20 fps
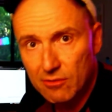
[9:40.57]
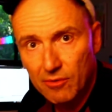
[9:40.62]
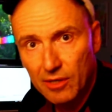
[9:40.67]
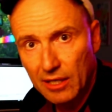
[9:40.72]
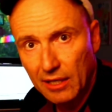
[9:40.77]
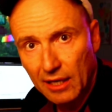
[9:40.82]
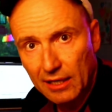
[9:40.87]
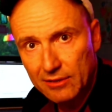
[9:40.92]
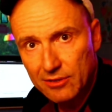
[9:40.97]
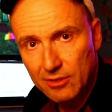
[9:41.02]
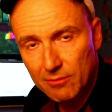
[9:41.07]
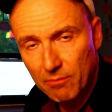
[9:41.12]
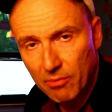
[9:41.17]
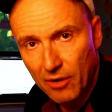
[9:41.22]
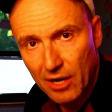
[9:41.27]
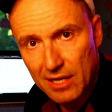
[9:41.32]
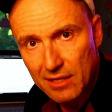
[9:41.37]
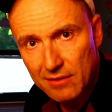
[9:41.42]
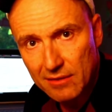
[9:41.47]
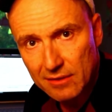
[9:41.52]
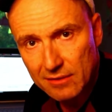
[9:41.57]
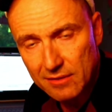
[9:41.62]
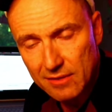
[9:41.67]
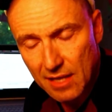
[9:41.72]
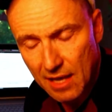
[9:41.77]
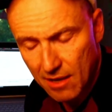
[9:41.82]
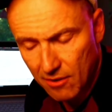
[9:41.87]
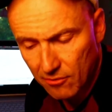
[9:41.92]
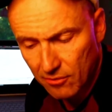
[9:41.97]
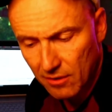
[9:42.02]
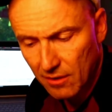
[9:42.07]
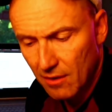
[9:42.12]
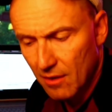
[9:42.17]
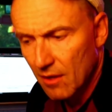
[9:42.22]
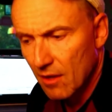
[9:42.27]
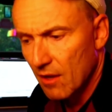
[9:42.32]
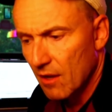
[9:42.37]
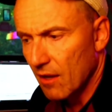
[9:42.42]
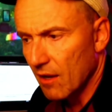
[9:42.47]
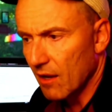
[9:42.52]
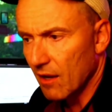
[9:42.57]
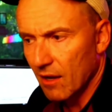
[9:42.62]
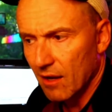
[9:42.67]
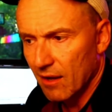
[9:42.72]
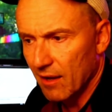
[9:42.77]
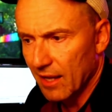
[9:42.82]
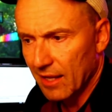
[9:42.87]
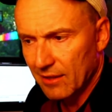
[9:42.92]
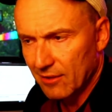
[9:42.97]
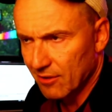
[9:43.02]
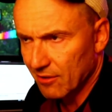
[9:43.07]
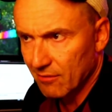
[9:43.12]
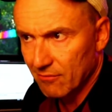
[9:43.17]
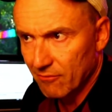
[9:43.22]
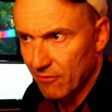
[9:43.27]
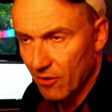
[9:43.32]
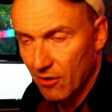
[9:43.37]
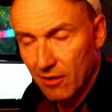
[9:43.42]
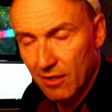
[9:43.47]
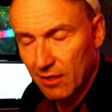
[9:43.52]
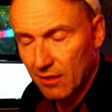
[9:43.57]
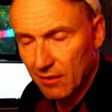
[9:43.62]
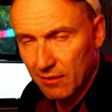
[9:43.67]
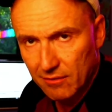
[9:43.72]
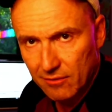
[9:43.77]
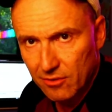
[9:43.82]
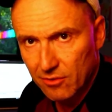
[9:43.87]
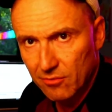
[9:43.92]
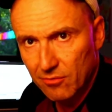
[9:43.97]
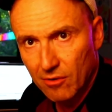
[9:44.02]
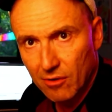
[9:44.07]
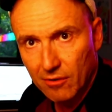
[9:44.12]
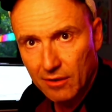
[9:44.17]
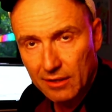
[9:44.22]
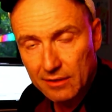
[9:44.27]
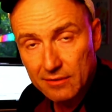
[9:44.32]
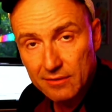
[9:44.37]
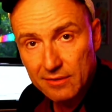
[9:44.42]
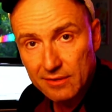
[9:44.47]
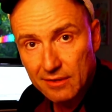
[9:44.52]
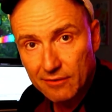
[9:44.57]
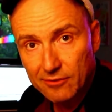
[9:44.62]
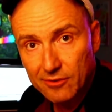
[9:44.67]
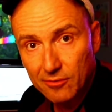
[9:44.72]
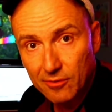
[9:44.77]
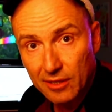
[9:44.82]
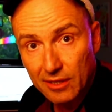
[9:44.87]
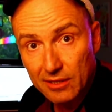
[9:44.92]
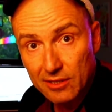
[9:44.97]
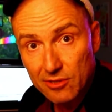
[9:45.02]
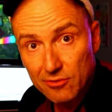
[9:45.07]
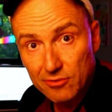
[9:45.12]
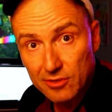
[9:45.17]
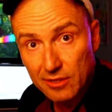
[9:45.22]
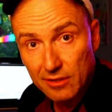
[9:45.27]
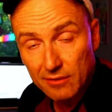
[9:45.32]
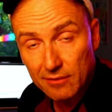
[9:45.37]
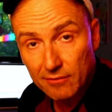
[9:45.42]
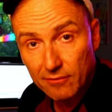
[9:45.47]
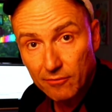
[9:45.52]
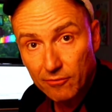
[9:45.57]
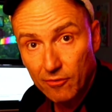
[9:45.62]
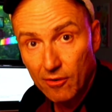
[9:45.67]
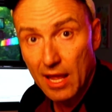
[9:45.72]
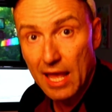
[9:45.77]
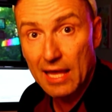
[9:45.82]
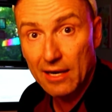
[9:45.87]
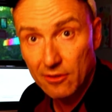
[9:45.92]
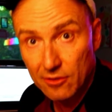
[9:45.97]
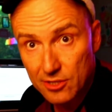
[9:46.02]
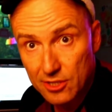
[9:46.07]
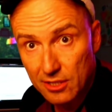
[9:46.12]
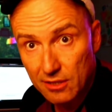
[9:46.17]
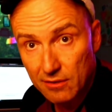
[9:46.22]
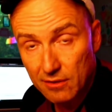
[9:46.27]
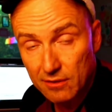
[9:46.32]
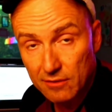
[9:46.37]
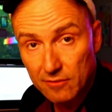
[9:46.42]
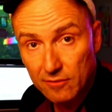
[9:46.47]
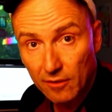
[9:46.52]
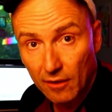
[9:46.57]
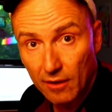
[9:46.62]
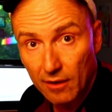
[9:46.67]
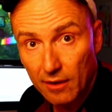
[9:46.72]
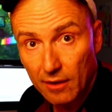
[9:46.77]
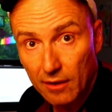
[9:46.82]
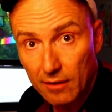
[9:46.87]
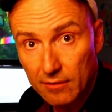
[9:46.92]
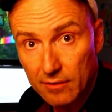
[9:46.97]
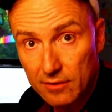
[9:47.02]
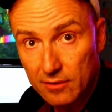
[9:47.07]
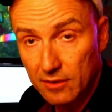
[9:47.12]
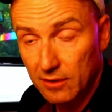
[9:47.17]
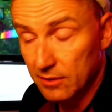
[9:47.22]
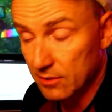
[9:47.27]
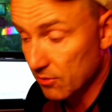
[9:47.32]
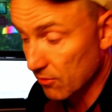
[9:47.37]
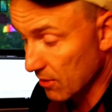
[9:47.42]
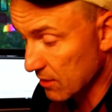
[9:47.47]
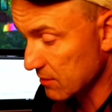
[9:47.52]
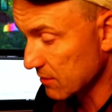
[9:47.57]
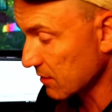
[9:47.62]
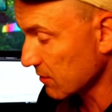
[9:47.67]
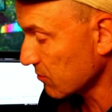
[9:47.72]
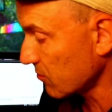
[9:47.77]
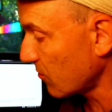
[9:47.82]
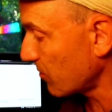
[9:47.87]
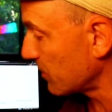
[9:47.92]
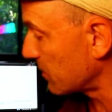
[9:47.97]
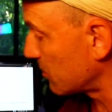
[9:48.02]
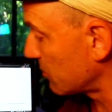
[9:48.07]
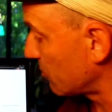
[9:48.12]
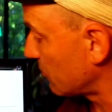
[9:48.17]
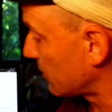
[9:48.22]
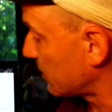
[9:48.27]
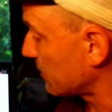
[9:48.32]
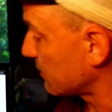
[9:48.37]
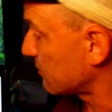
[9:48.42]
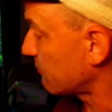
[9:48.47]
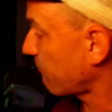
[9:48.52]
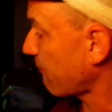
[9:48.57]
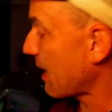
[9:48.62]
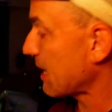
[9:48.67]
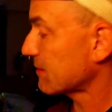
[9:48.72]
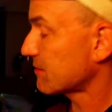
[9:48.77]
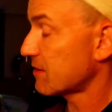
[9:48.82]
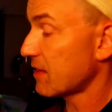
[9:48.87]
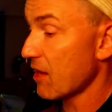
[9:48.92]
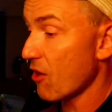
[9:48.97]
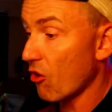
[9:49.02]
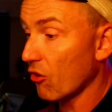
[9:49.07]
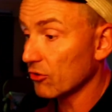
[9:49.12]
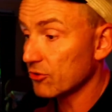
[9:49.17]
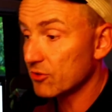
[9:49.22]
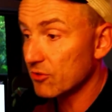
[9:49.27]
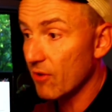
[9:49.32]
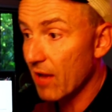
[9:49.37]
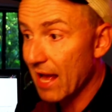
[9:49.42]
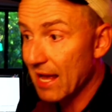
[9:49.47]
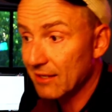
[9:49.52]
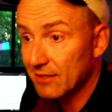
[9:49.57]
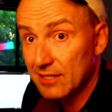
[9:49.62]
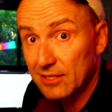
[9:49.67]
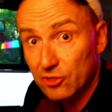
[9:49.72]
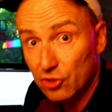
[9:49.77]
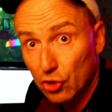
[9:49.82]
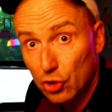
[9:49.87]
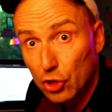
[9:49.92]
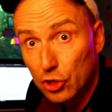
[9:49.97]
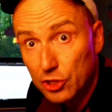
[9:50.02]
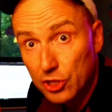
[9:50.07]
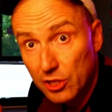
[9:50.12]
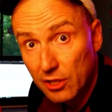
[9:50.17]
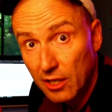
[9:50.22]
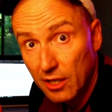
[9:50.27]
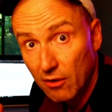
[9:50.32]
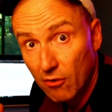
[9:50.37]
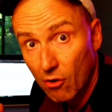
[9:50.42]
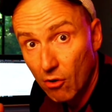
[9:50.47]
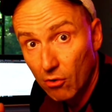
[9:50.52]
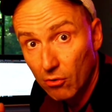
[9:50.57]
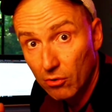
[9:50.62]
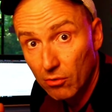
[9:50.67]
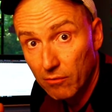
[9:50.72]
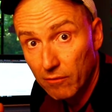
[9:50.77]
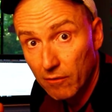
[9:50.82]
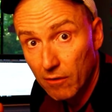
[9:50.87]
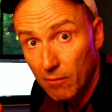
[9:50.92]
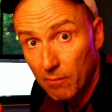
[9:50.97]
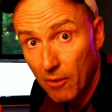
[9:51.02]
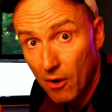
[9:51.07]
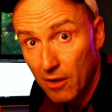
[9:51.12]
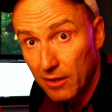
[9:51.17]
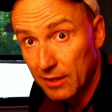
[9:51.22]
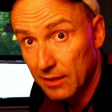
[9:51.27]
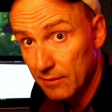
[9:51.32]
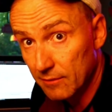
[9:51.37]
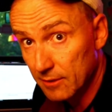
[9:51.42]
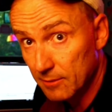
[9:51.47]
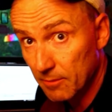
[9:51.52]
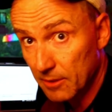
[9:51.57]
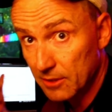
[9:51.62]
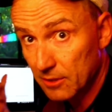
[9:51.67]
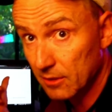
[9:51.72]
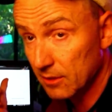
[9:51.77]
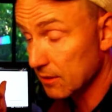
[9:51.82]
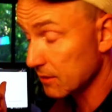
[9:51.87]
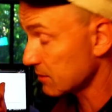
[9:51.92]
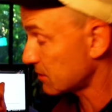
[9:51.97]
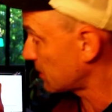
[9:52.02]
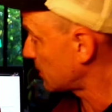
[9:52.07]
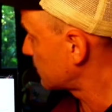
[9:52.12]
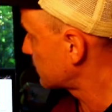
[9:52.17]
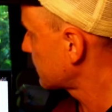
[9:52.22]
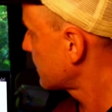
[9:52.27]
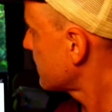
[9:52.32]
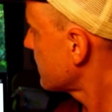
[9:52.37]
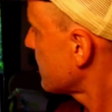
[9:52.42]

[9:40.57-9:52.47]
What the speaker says: We can actually break this down and convert it and do all kinds of stuff to it and use it for energy, these glycerides. That's what we do with these fats. They also act as cushioning all over our body, especially these.